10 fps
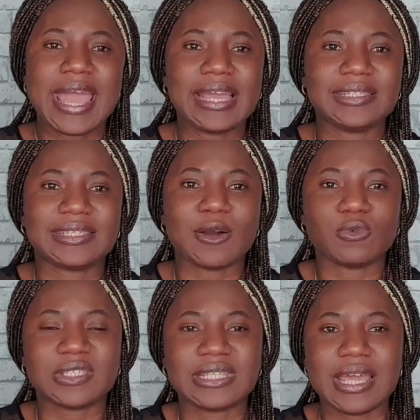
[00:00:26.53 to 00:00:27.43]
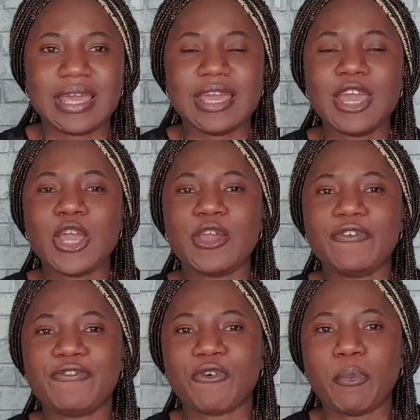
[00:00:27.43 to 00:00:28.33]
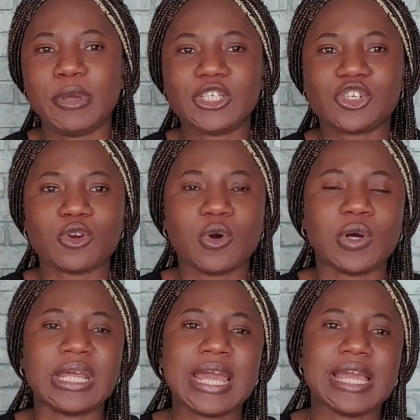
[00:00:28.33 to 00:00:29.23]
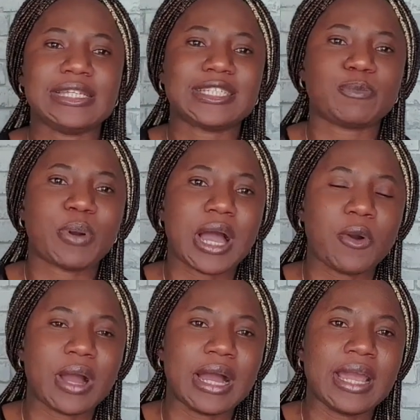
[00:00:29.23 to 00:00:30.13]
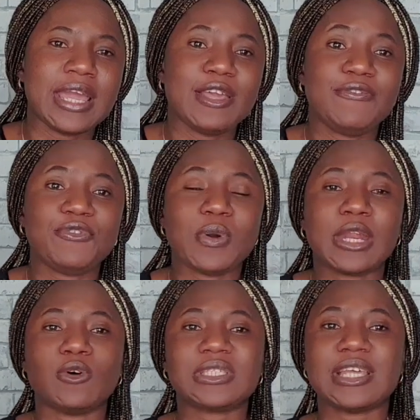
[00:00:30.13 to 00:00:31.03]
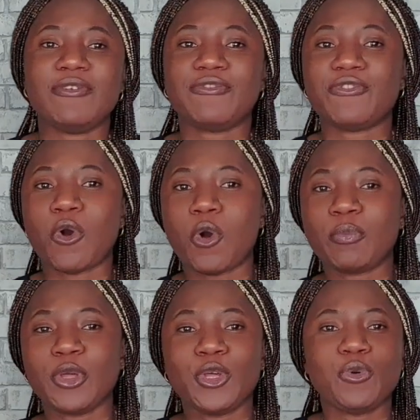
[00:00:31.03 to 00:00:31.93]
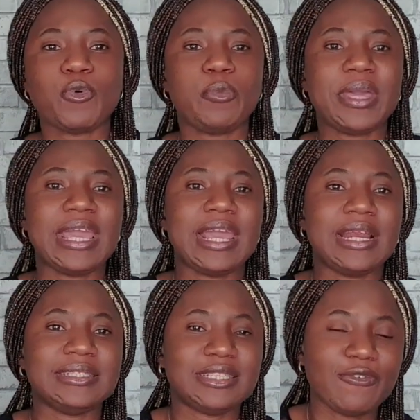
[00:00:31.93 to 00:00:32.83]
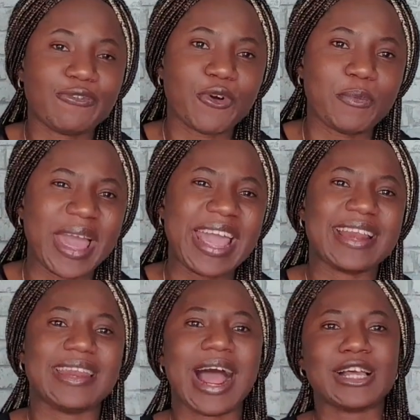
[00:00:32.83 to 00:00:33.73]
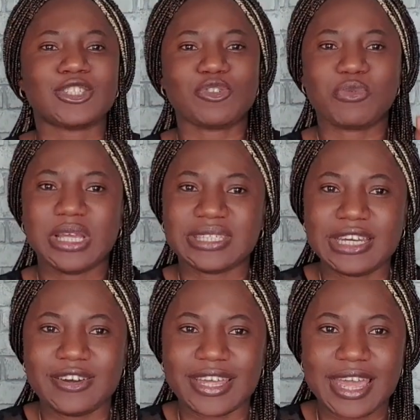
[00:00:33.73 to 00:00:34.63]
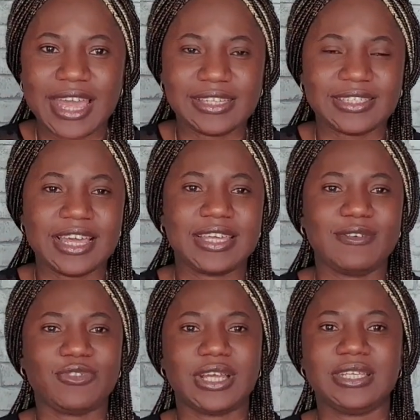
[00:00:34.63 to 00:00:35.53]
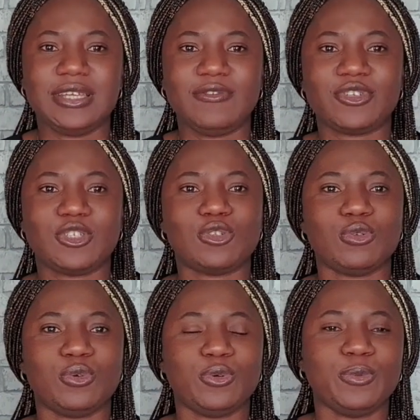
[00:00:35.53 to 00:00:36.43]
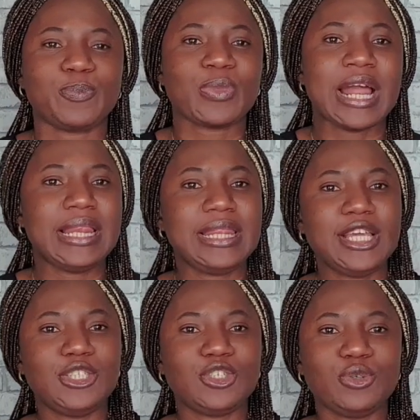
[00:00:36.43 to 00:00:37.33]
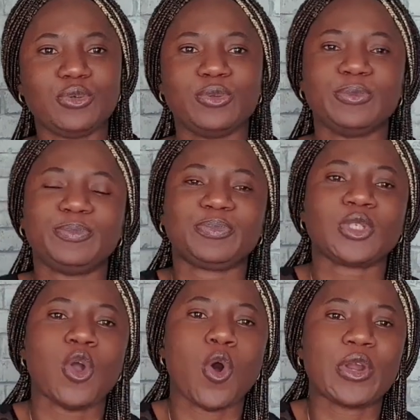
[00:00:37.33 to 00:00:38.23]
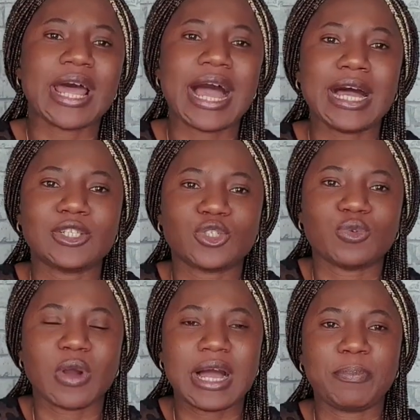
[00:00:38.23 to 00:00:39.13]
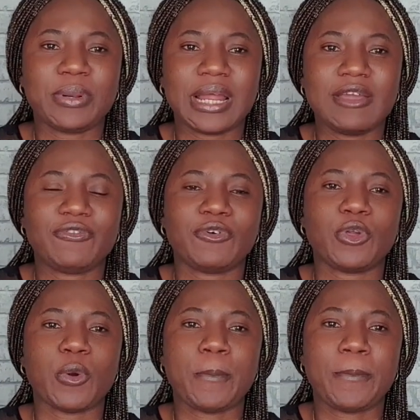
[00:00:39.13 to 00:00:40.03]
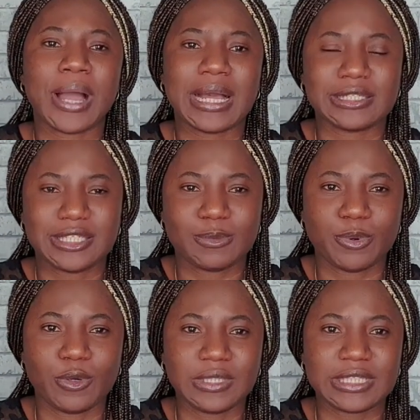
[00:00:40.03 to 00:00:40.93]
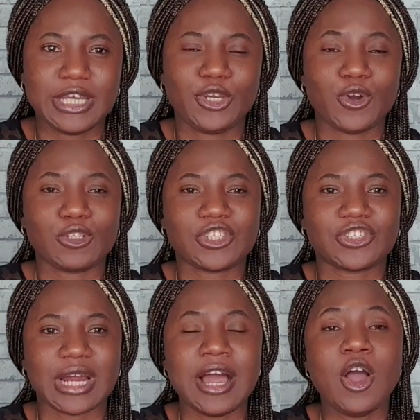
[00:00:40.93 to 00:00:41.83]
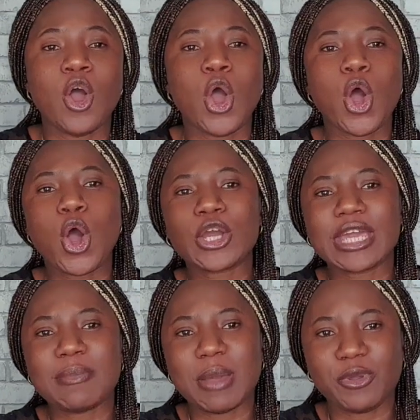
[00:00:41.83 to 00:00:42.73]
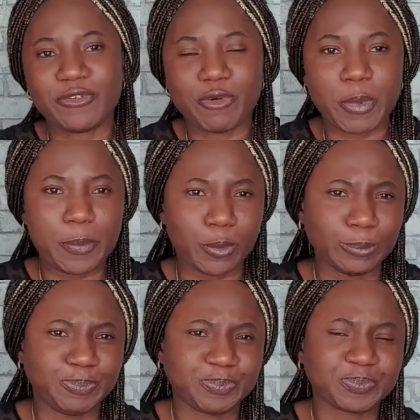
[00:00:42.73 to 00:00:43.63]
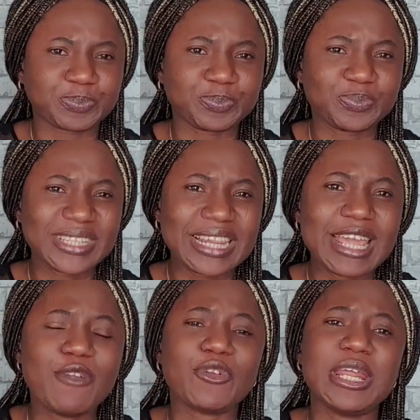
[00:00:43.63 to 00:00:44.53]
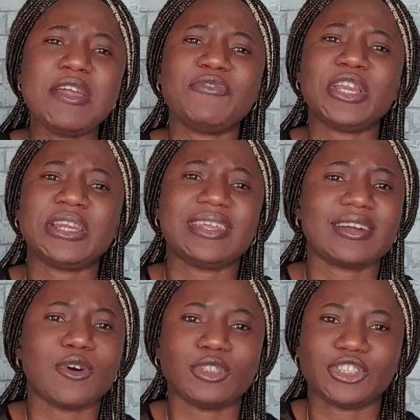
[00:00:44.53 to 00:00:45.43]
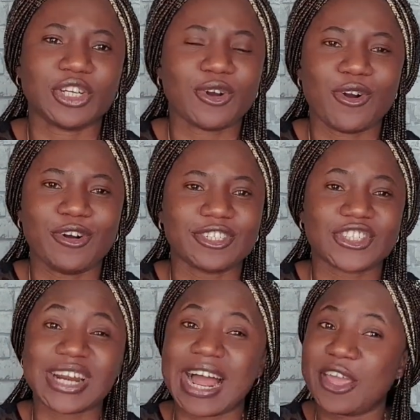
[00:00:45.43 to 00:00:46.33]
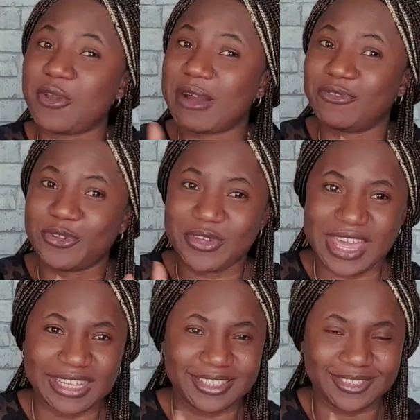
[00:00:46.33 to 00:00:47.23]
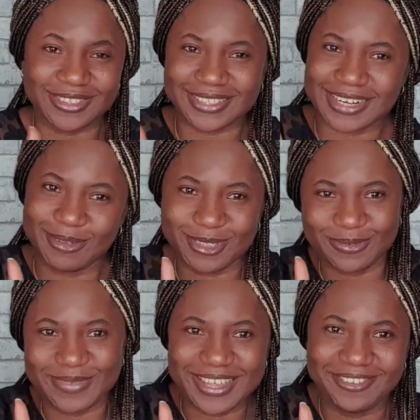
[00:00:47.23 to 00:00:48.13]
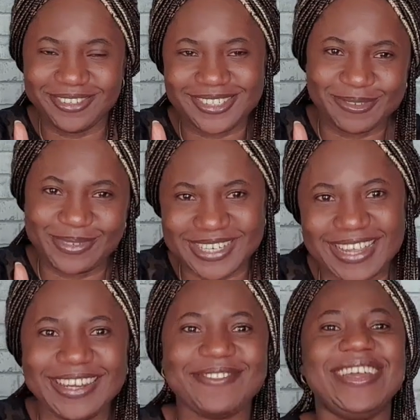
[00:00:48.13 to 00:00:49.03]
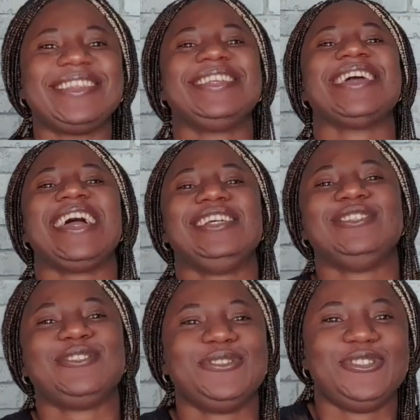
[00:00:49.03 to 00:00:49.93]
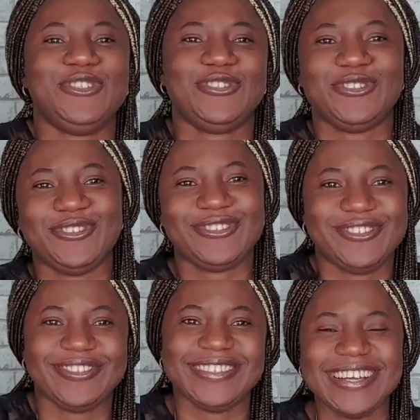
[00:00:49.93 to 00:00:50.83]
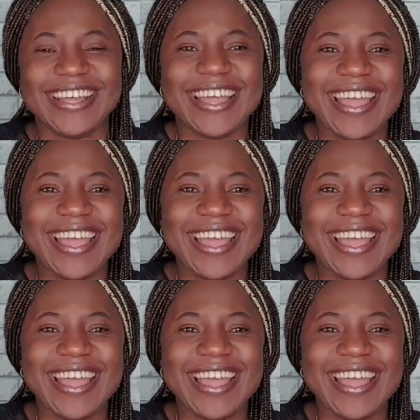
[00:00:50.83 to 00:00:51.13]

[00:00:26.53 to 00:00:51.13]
Hence, I will say information is power. If you are not informed, you will be deformed. And that's the reason your girl is here, Gifted Gift, to lead you on how to apply for your passport in Austria. Okay, my beautiful people. If you live in the country called Austria and you have not yet subscribed to my YouTube channel, waiting I do you.